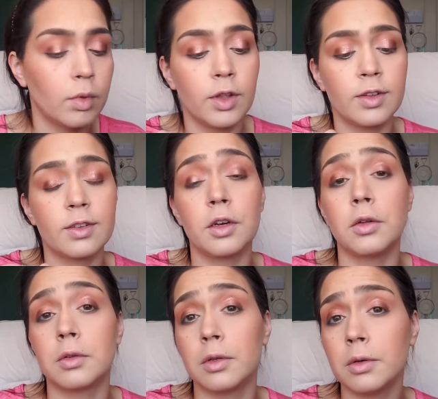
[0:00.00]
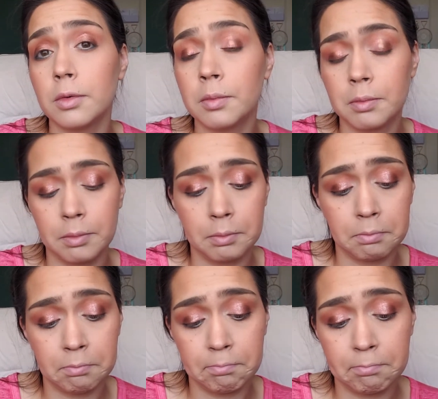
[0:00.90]
This is a new tube.
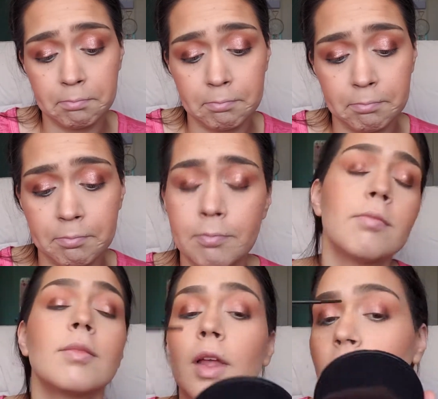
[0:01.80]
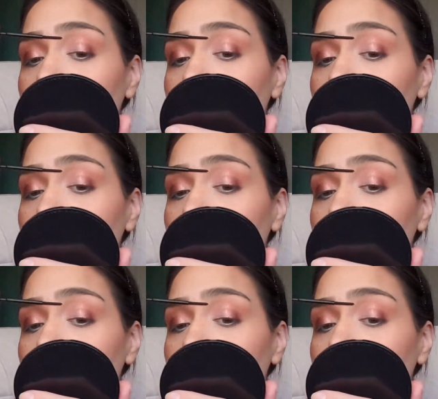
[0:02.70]
If